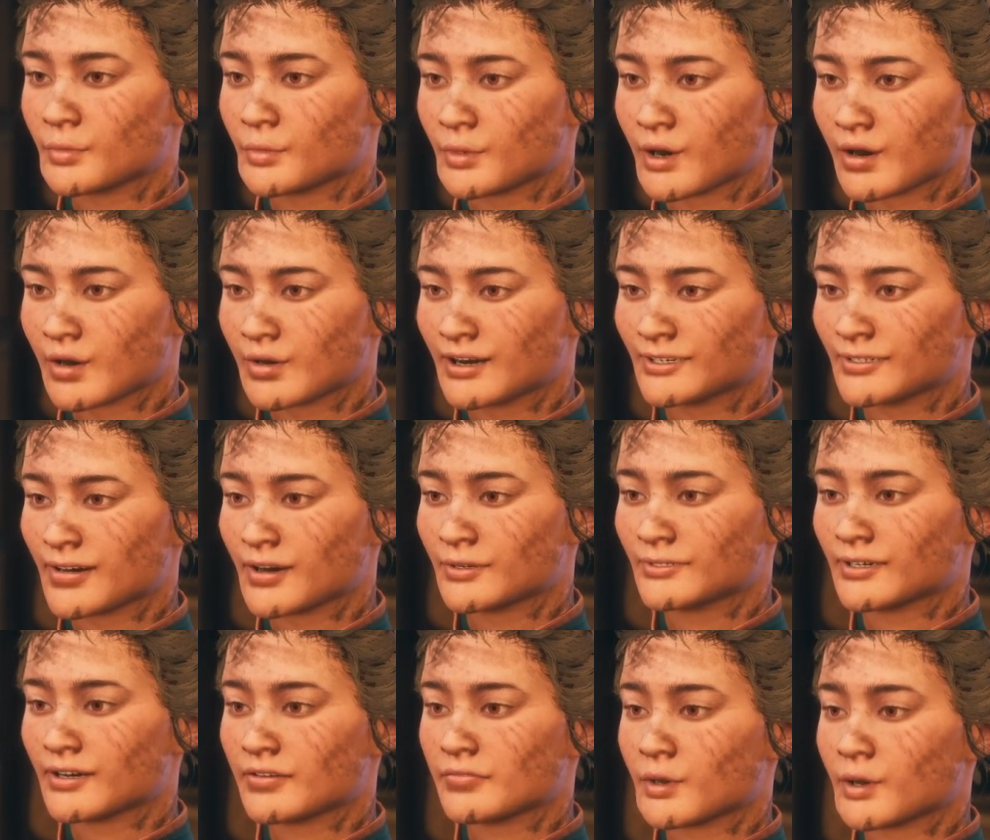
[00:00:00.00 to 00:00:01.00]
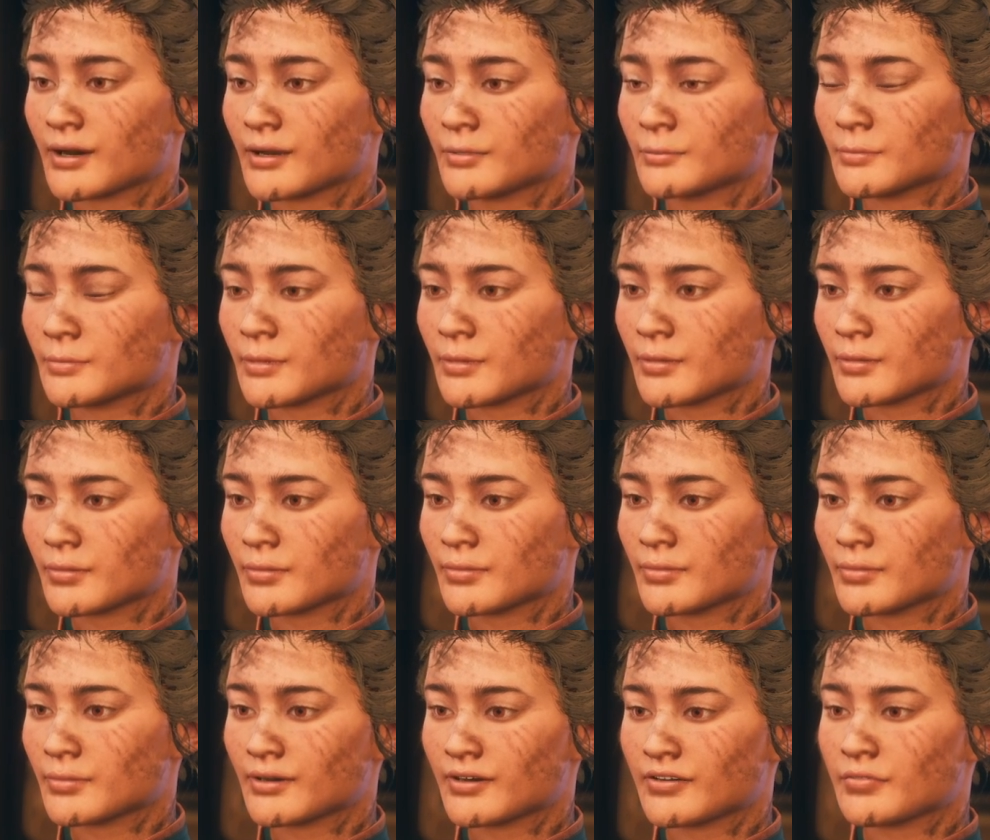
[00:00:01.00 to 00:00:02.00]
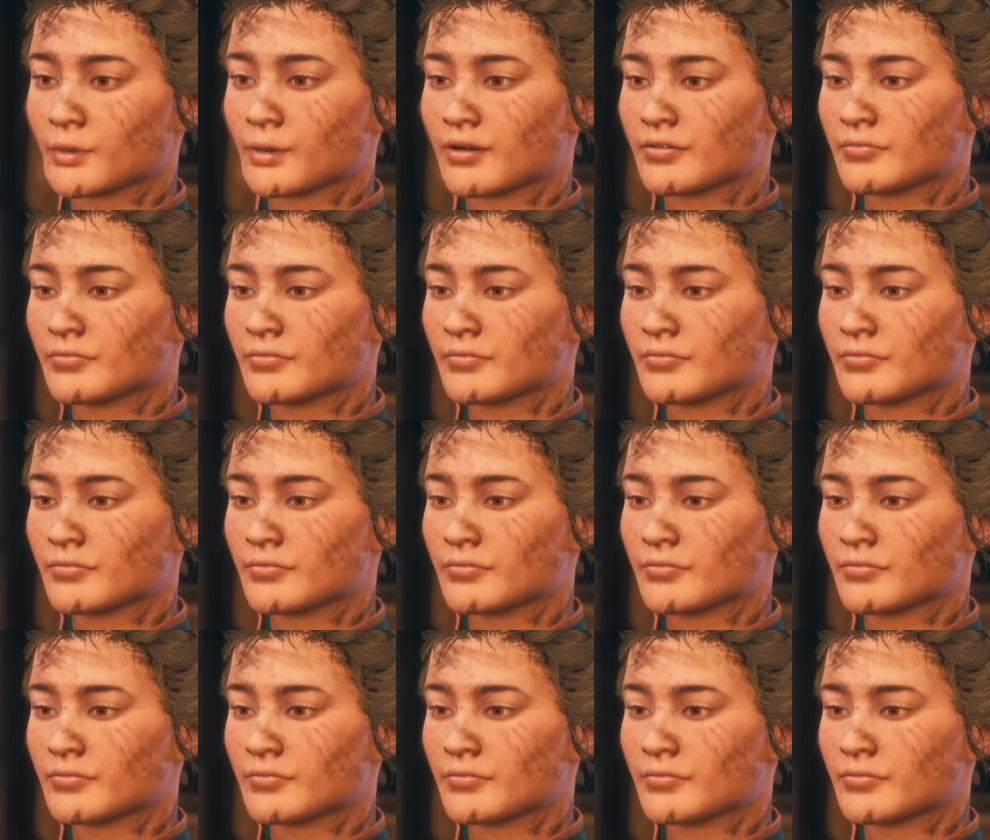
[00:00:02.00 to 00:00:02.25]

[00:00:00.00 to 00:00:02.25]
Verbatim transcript: We're always thirsting for help. If you